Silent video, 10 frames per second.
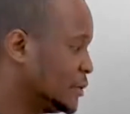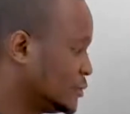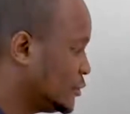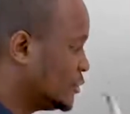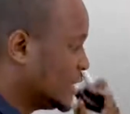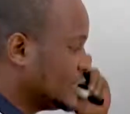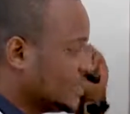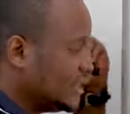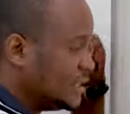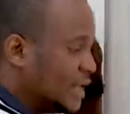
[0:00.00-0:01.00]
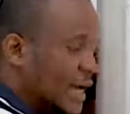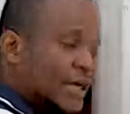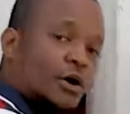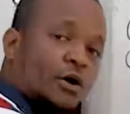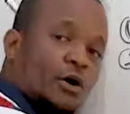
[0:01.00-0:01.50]
So you can see they are
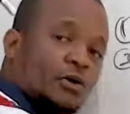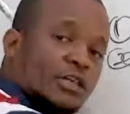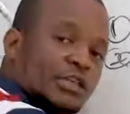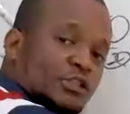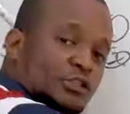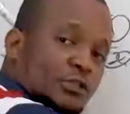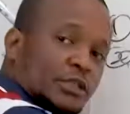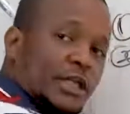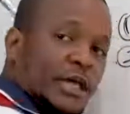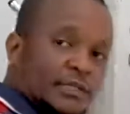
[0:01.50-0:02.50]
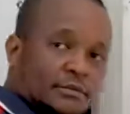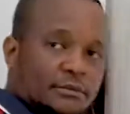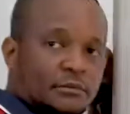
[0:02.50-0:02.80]
all in a straight line.